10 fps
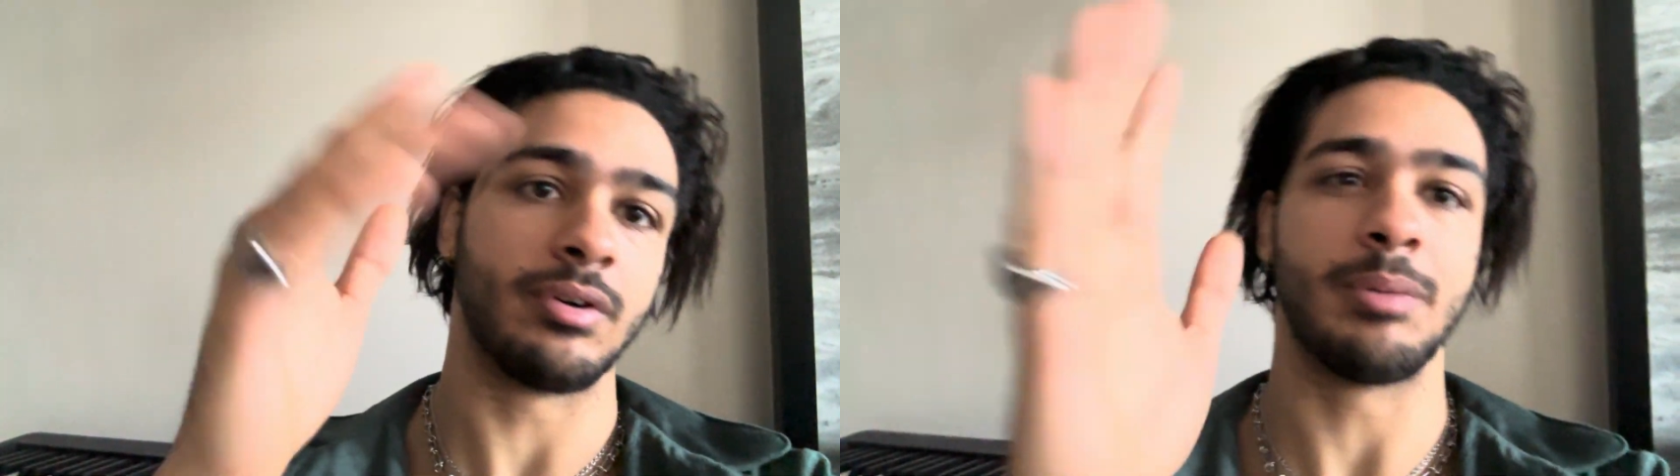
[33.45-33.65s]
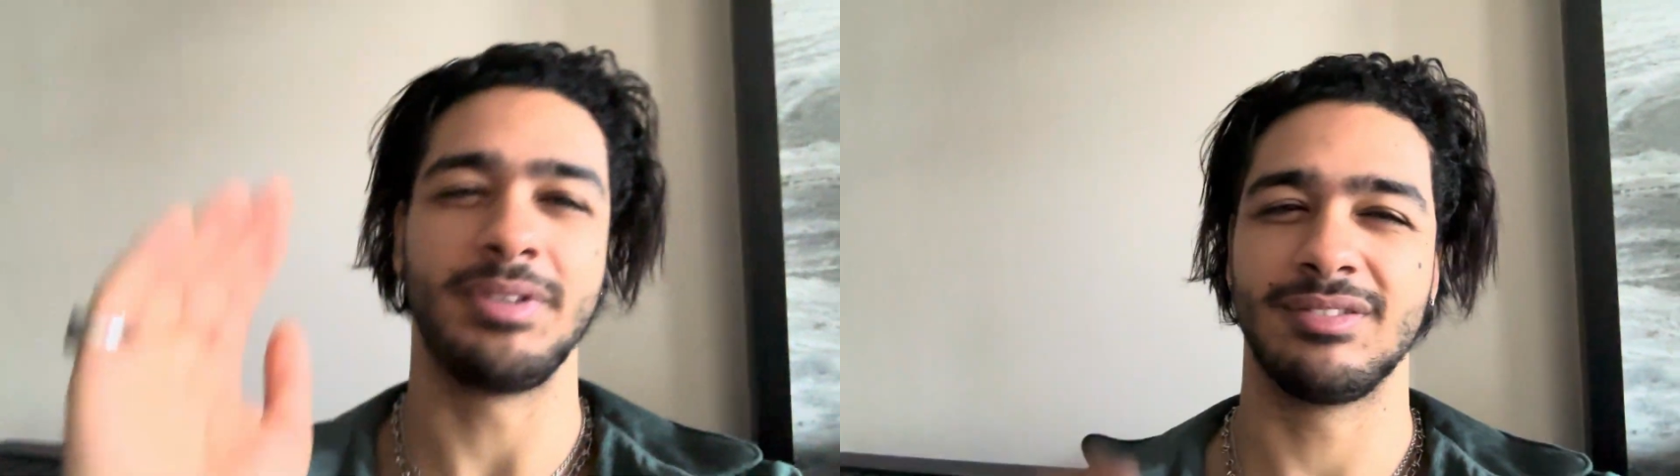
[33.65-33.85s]

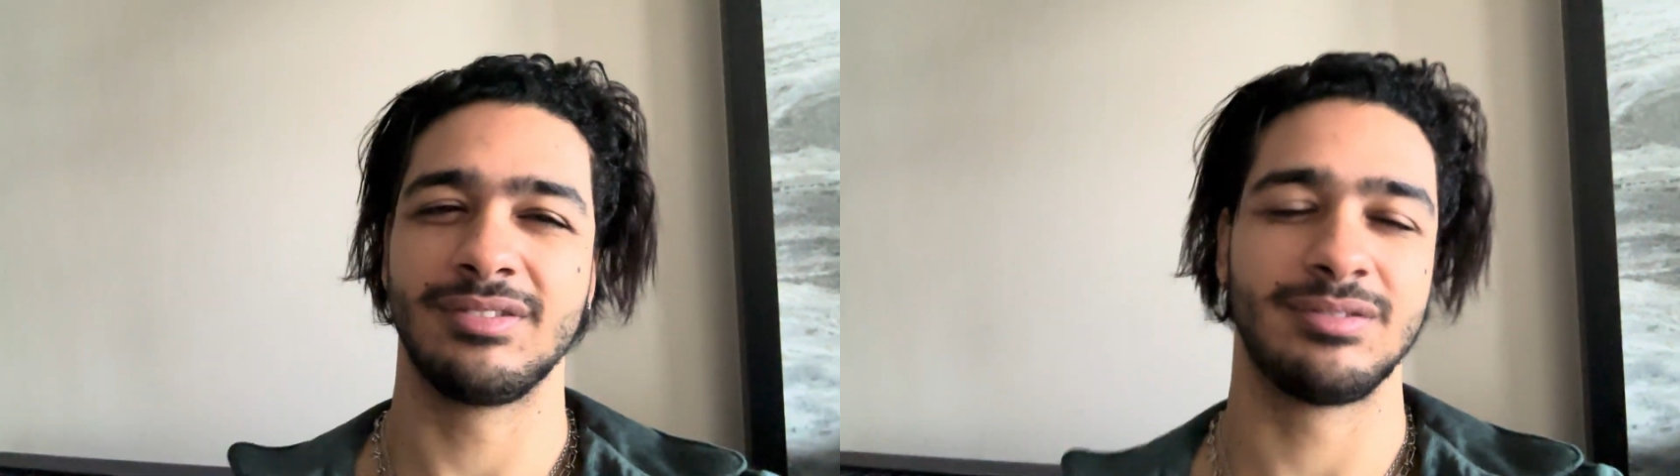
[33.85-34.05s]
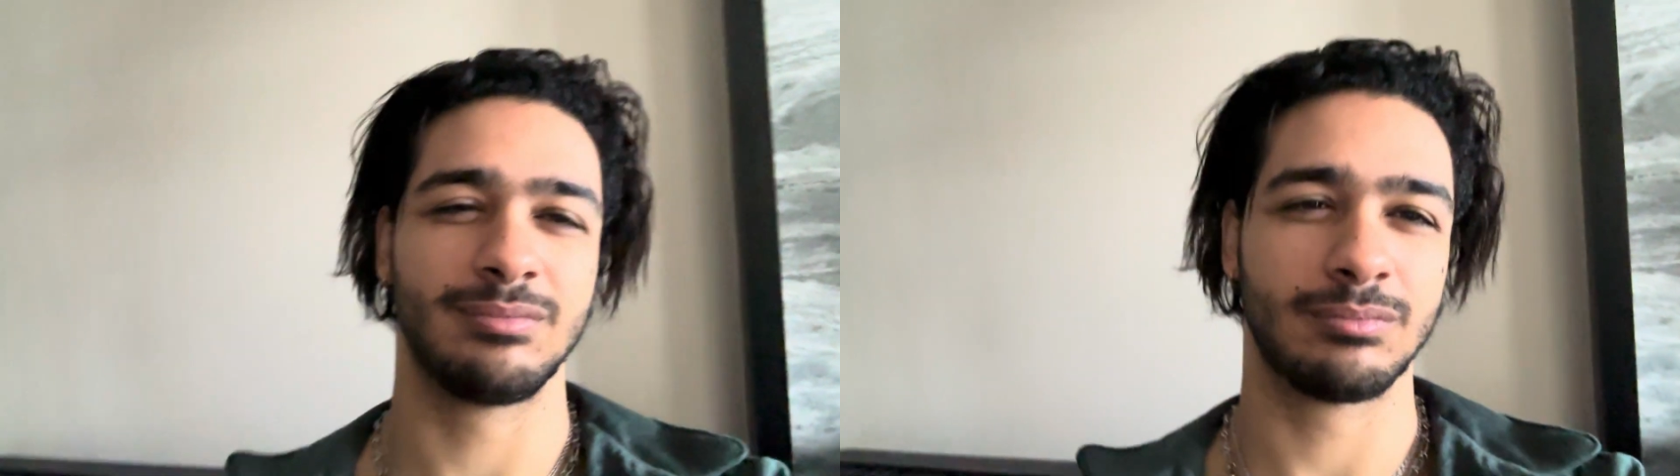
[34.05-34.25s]
I mean,
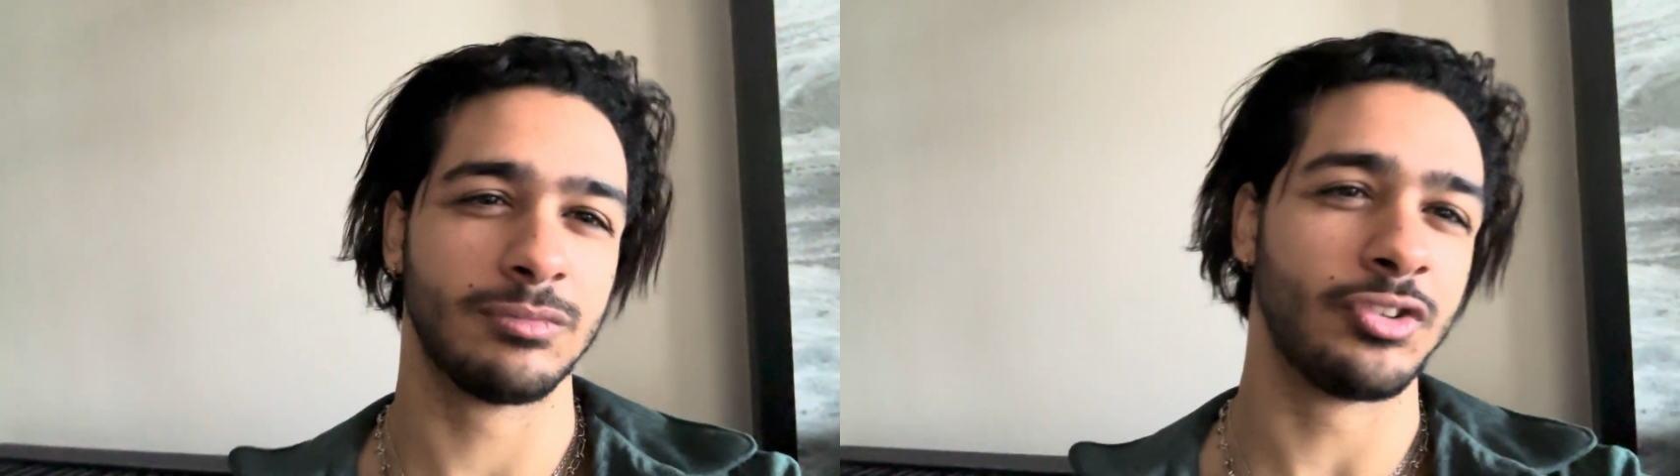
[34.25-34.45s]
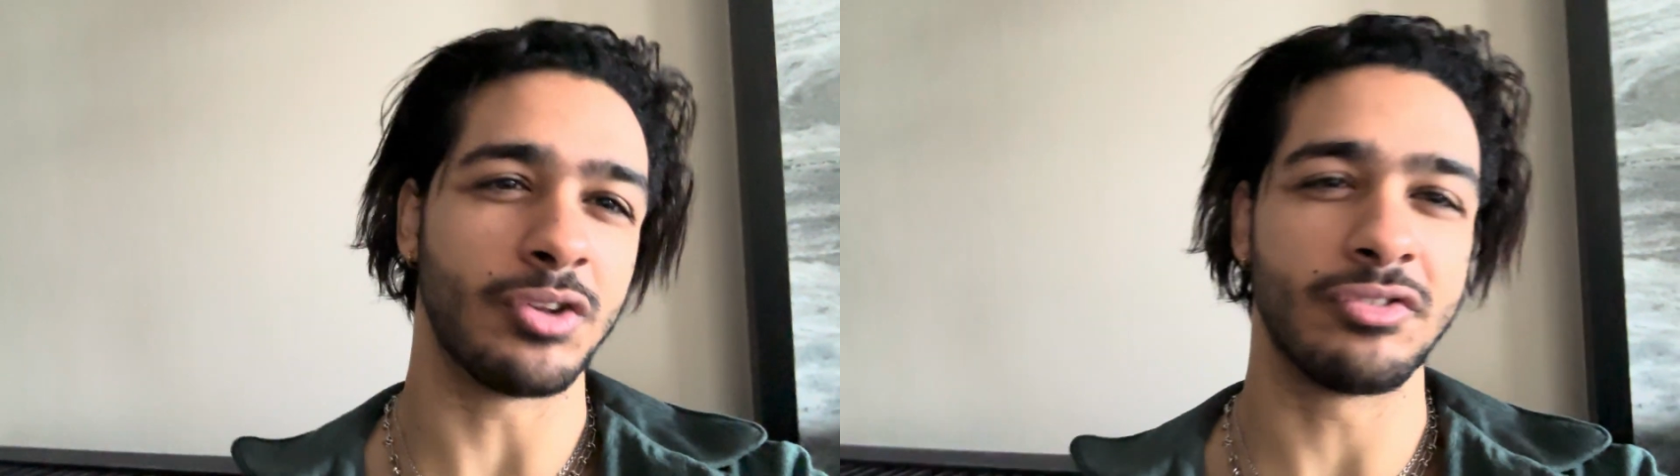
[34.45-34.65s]

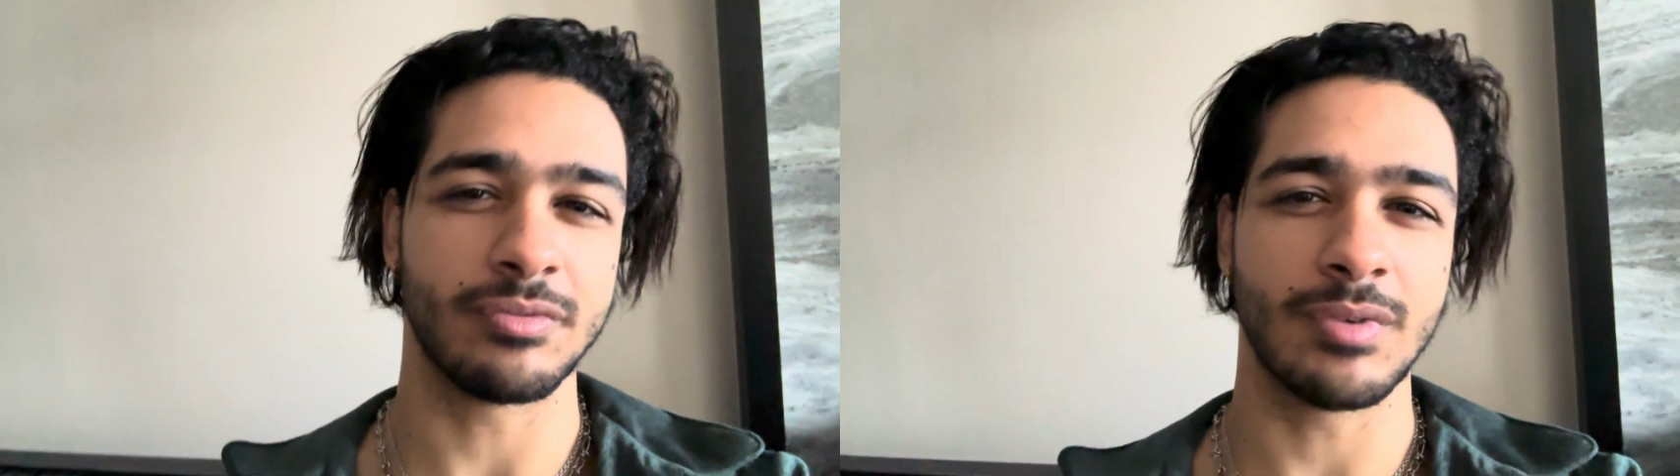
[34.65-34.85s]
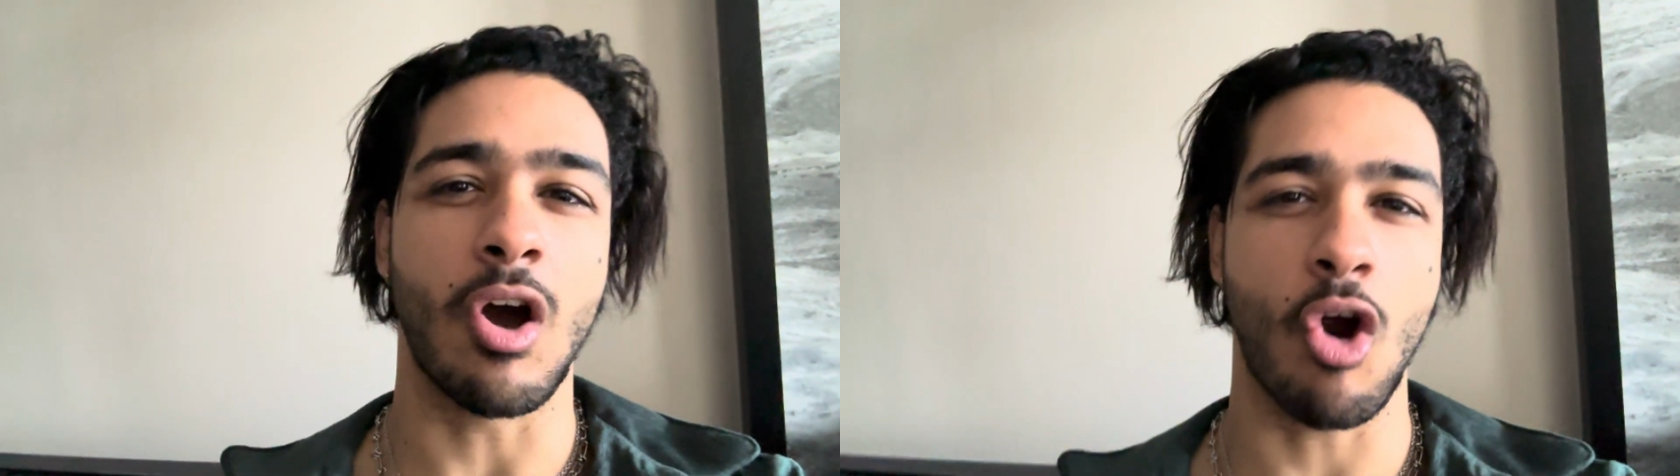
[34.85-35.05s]
it sounds
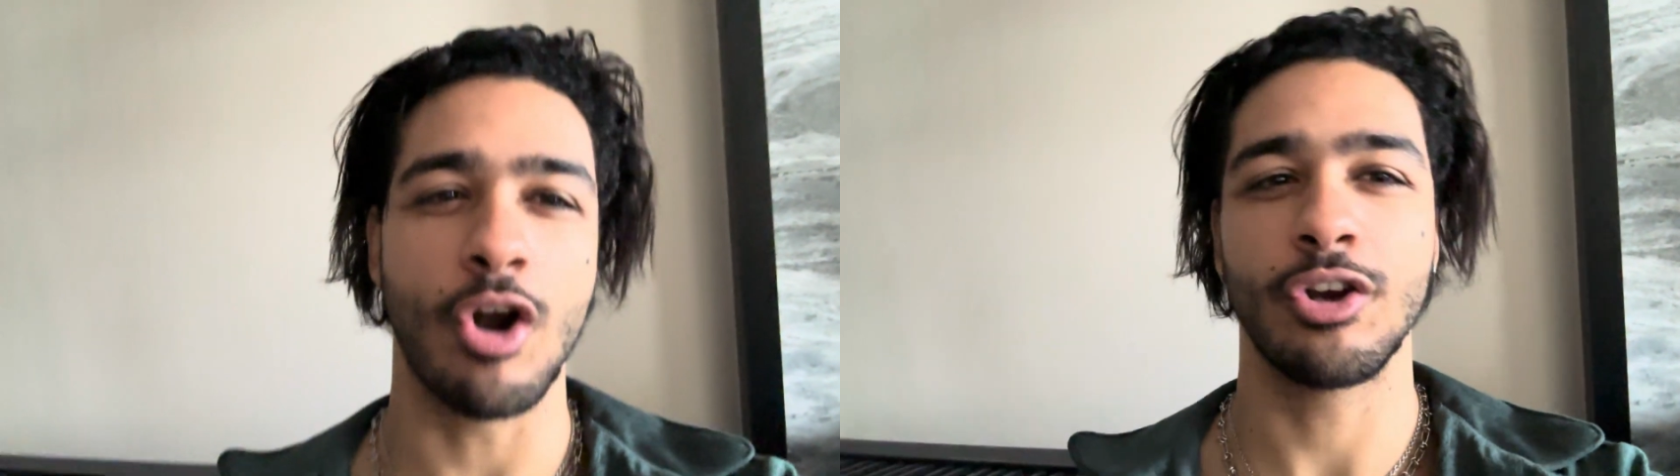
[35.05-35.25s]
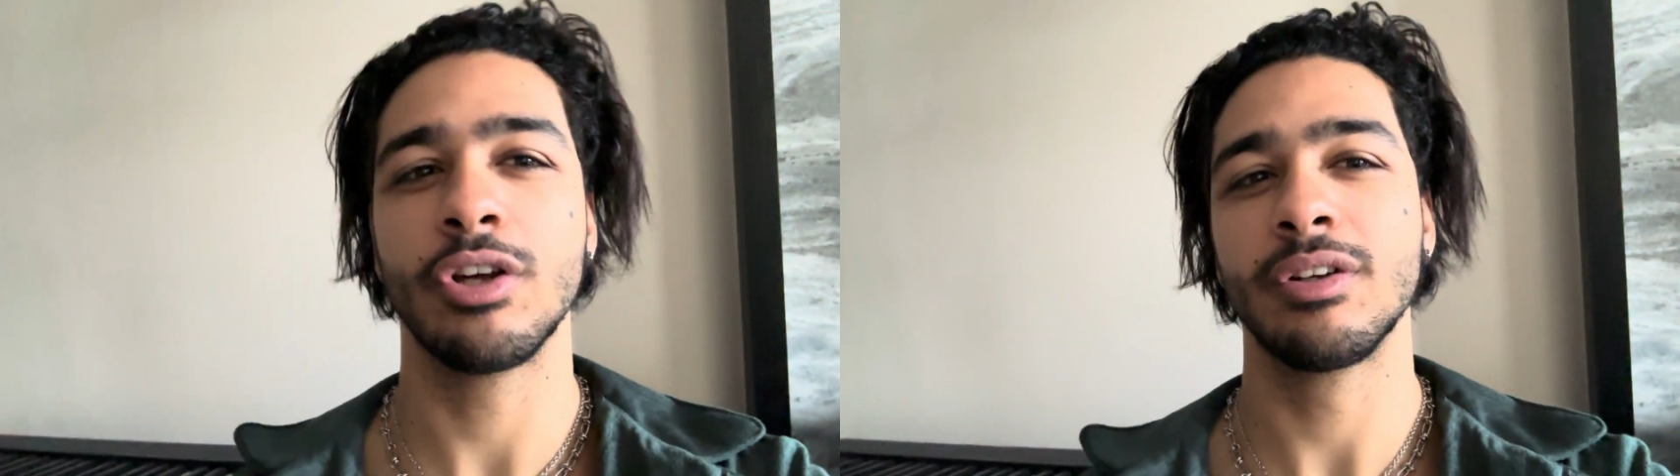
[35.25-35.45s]

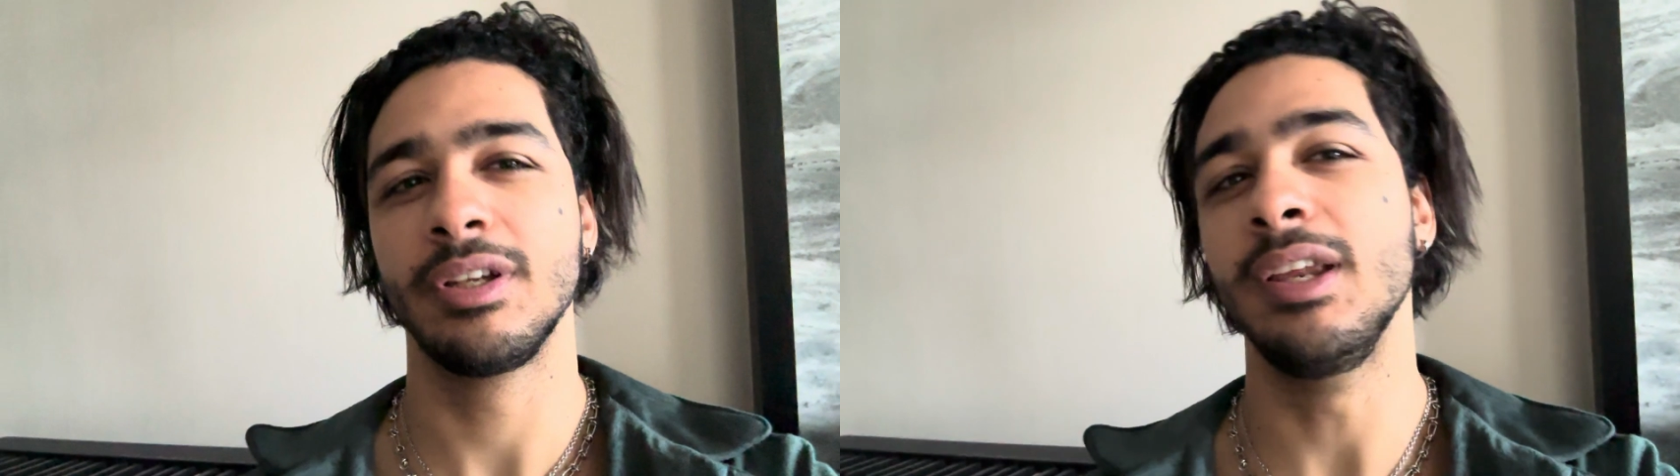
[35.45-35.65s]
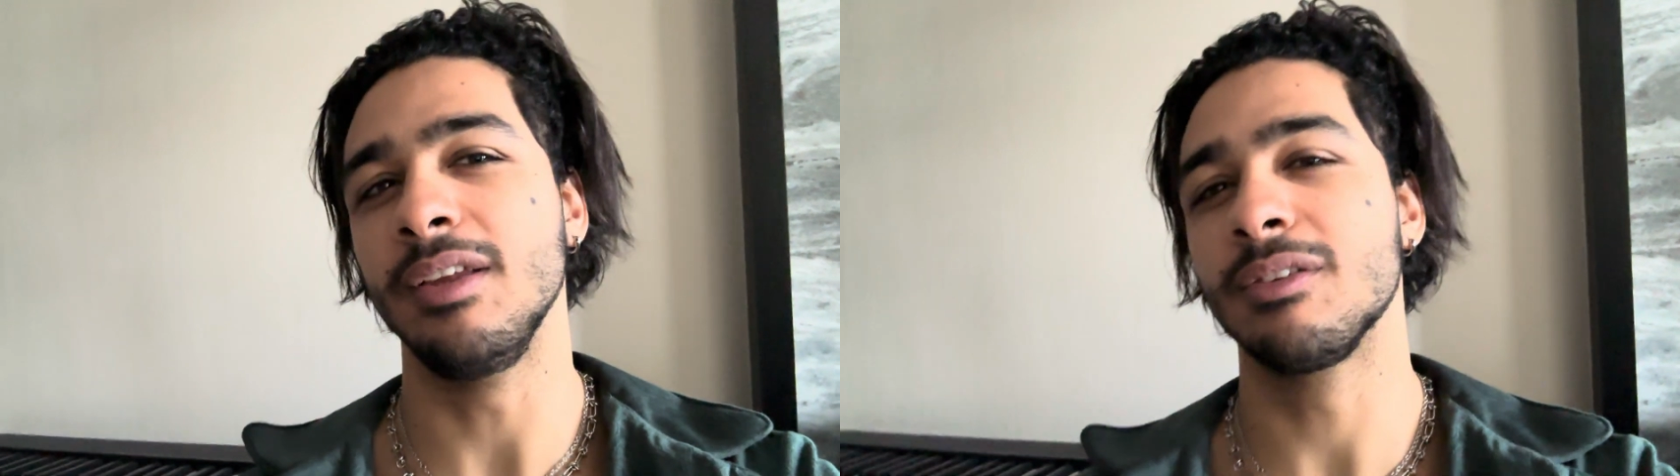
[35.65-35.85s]
hard.
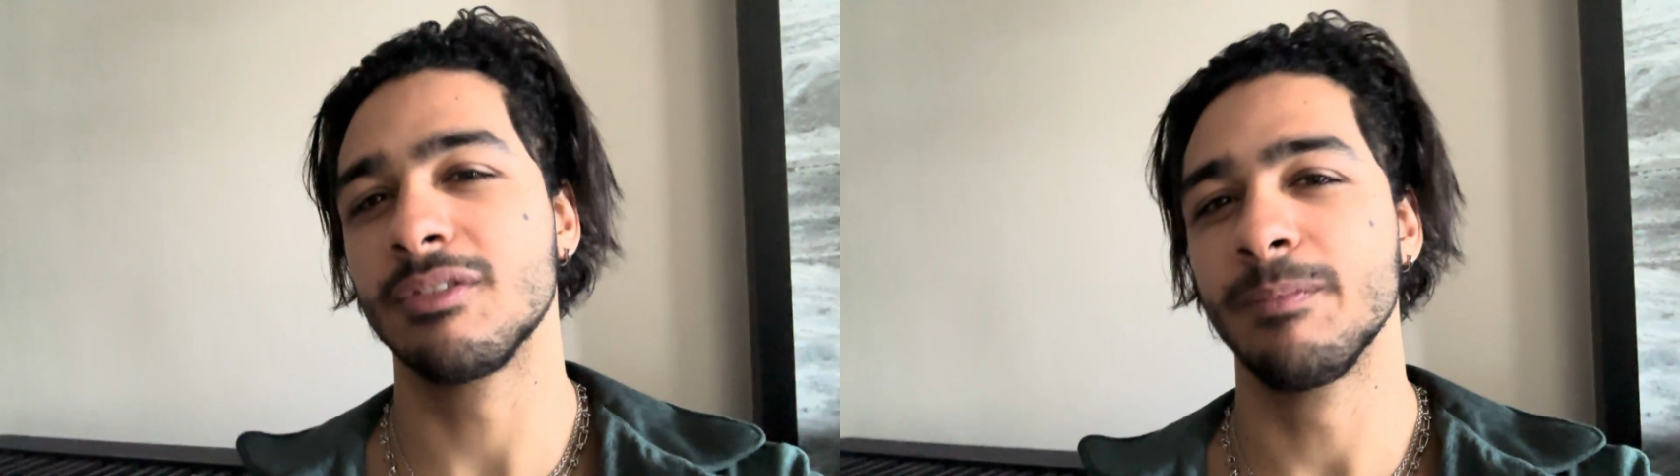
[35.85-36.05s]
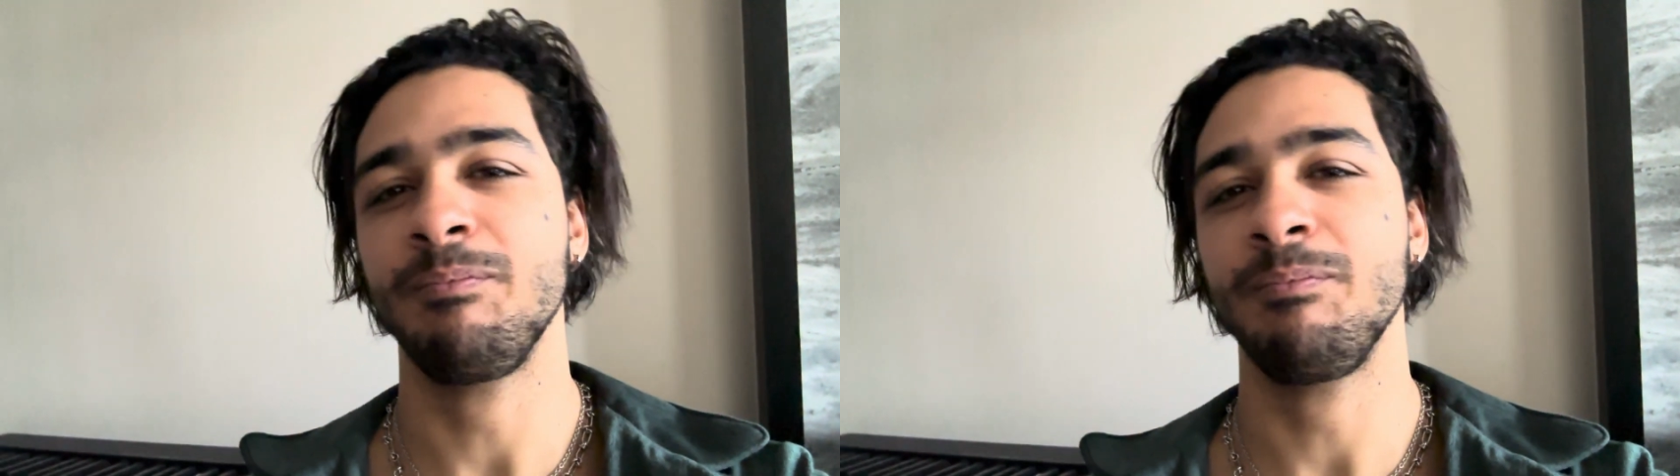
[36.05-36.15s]
It is.